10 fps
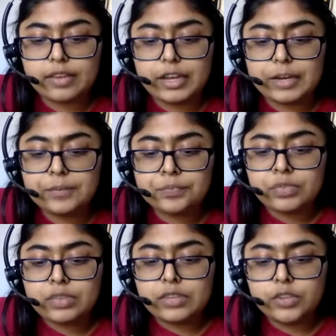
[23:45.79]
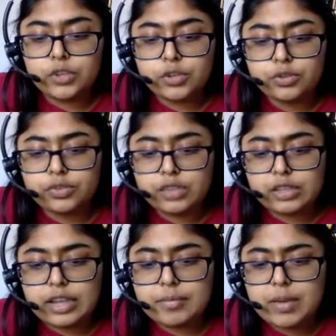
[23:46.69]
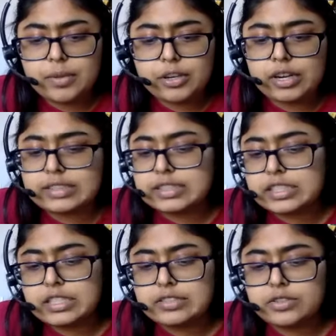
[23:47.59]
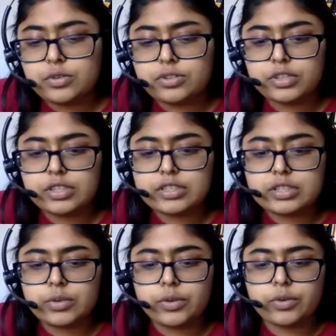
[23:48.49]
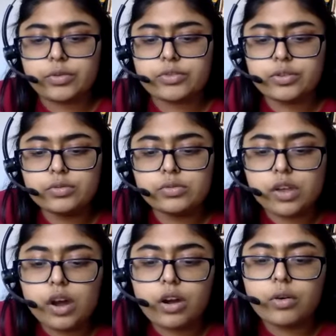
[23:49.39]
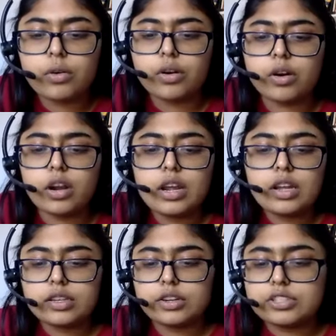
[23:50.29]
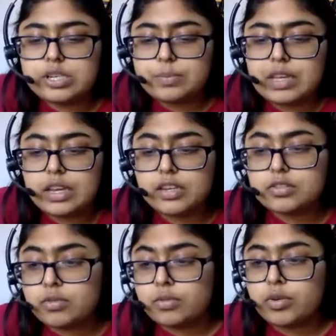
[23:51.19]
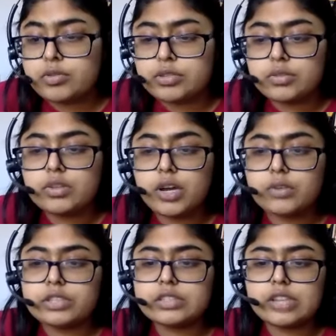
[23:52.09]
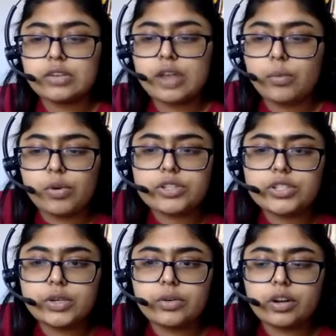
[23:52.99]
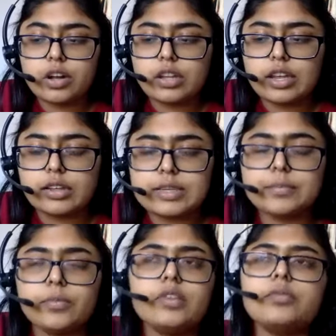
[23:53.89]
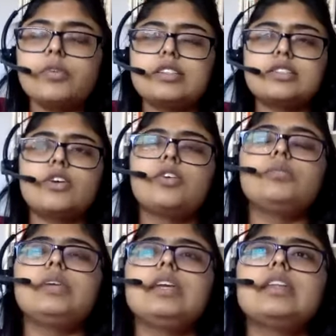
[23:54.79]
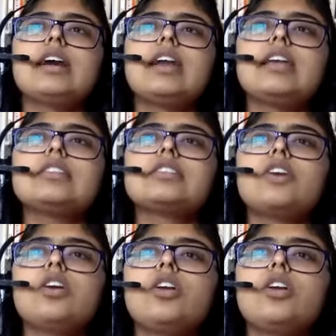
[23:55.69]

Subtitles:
And if you do feel like maybe your SAT score is quote unquote too low, or your GPA is quote unquote too low, just know that once you go to, like, someone once told me that it's not